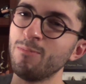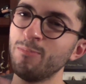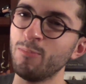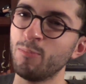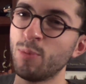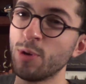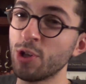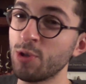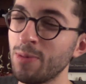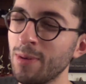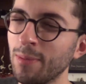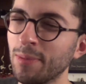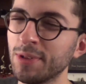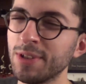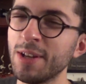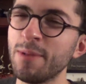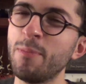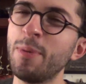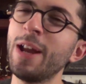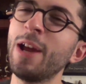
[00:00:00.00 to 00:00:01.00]
British people
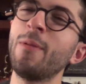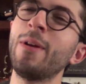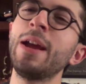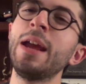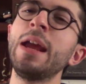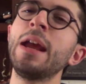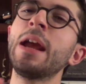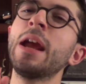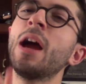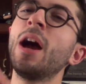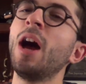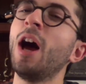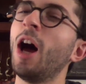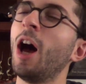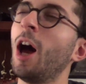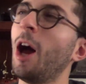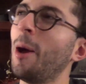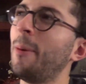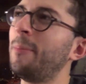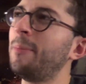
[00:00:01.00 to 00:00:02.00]
did. But anyway,
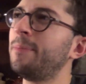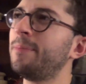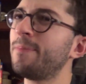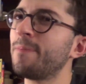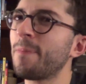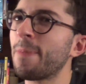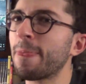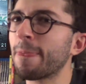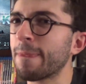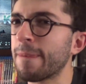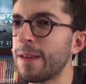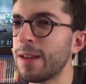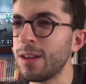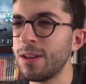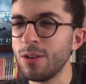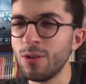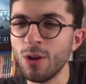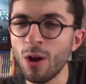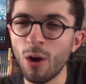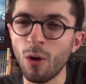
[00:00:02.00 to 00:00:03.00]

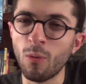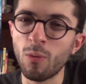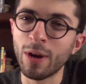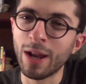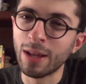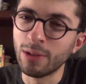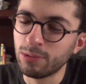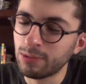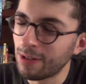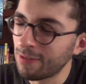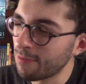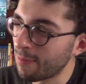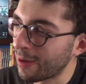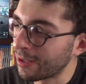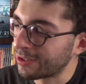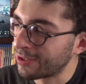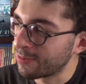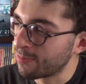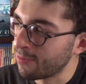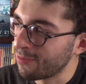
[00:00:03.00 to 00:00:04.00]
no, what I've loved
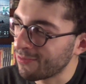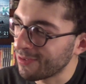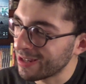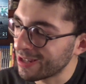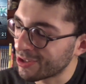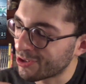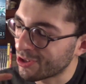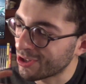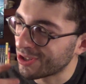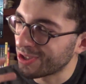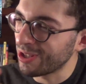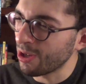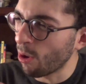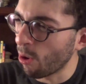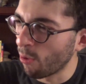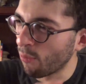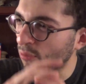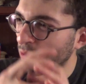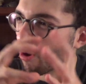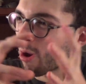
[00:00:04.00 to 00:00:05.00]
about this movie is just the
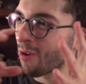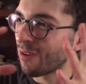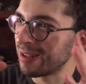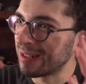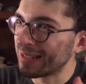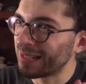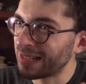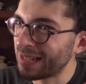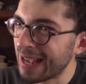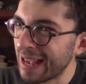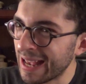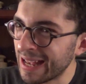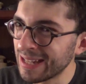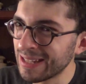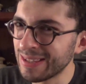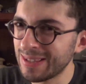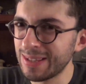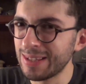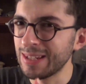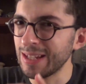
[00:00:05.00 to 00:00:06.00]
overall
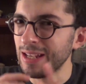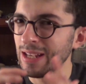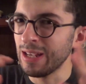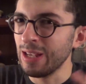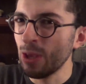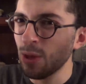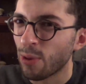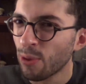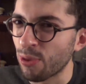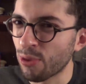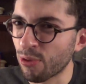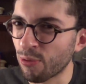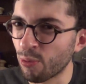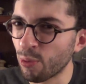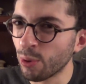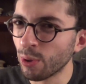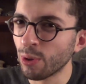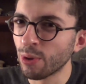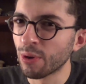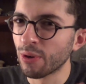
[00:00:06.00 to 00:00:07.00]
intense
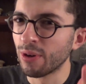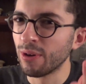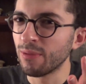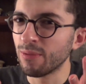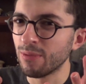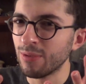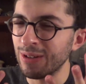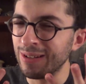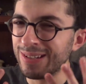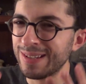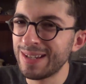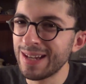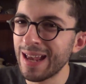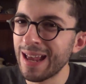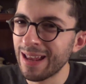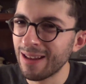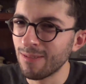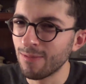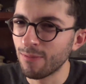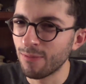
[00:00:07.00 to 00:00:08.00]
thriller
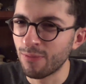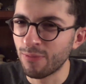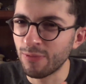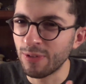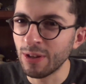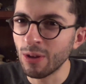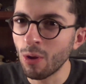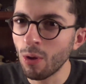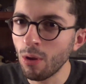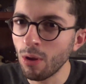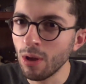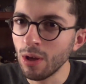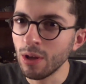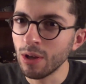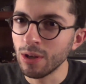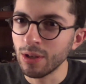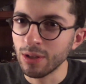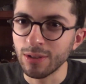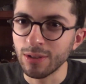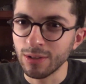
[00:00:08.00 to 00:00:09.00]
feel,
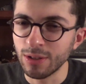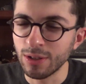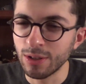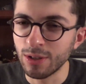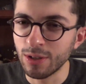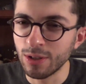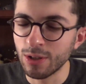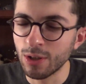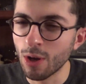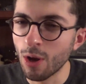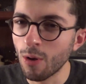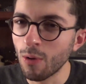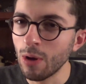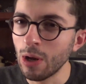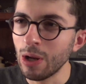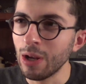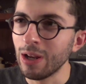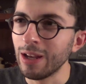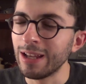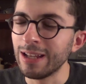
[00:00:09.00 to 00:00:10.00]
you know?
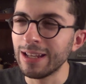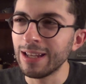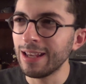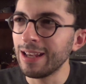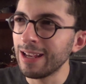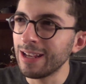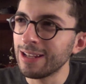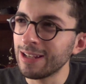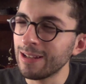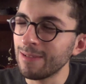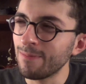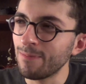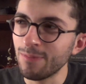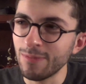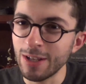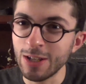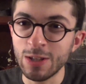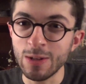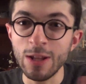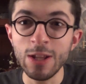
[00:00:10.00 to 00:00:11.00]

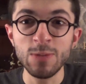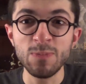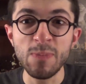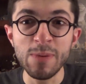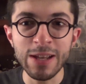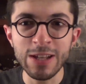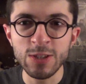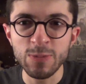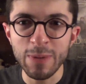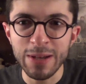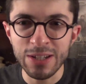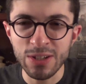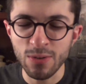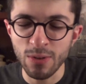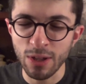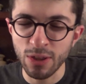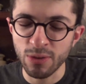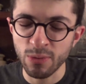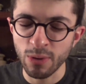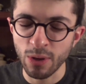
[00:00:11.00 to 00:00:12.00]
It's
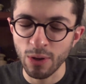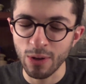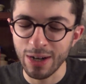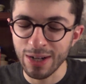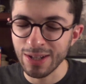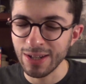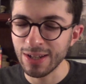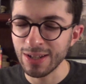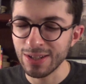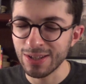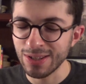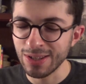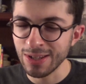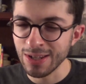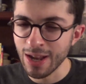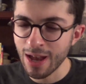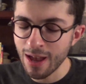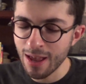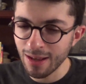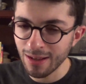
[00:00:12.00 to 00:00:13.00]
basically a thriller. It's
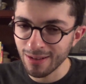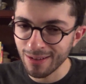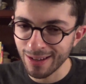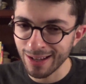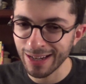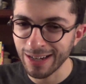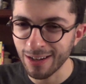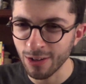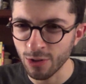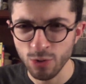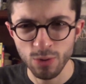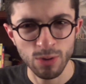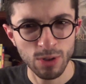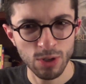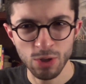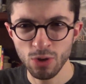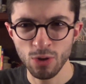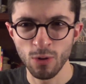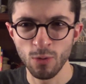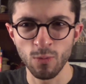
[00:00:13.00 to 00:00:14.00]
not like a
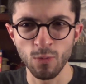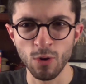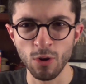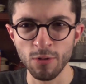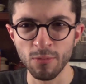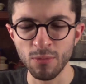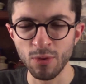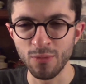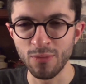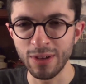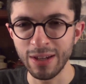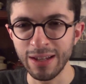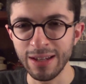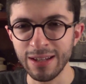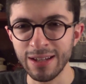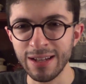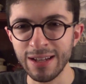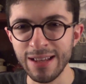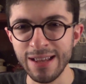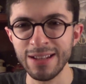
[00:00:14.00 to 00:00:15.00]
traditional war movie.
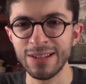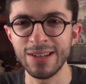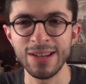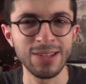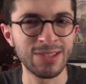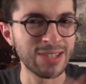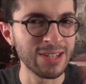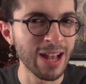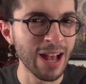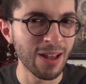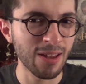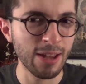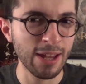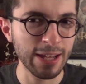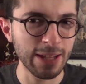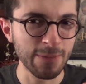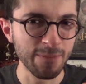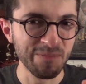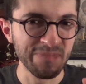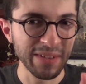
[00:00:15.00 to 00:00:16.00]
It's not
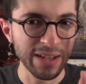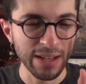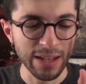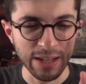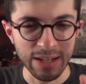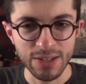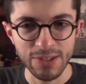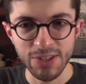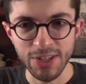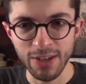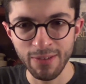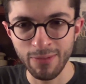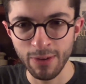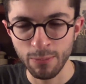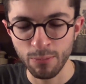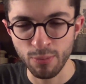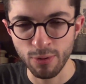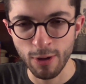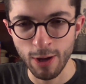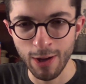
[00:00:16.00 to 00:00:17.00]
like
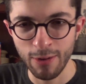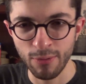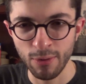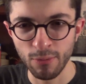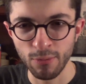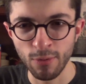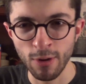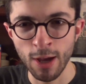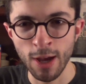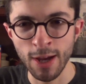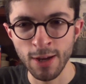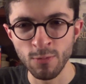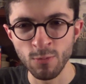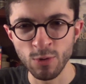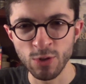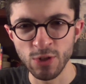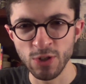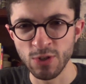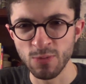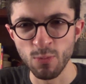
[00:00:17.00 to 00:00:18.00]
Saving Private Ryan,
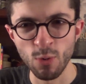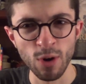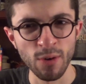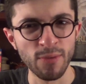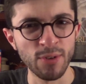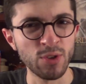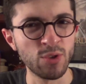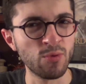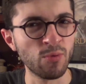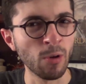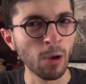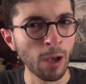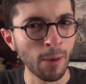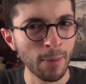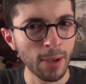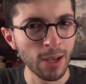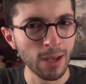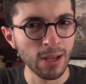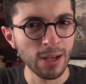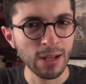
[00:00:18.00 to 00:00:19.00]
which is more of a
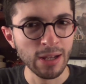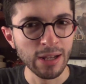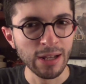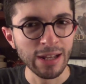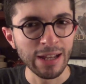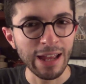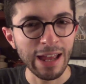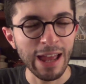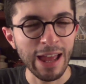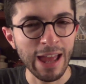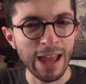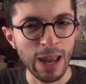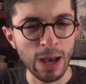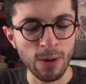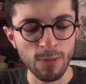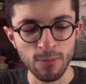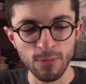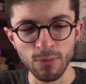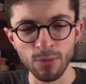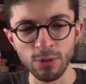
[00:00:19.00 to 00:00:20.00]
drama
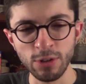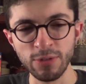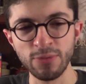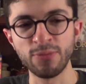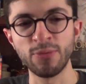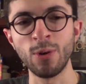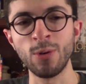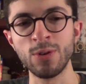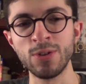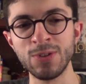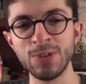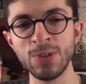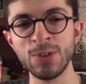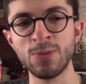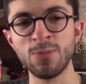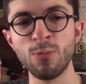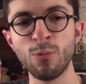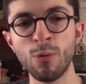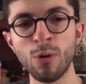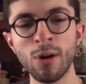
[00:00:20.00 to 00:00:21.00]
and really
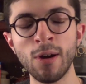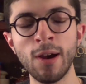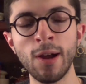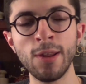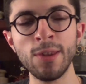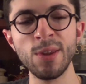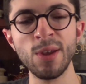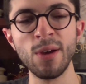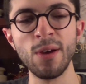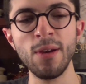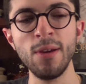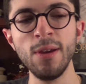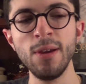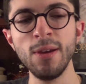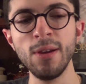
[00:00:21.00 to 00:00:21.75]
focuses more on the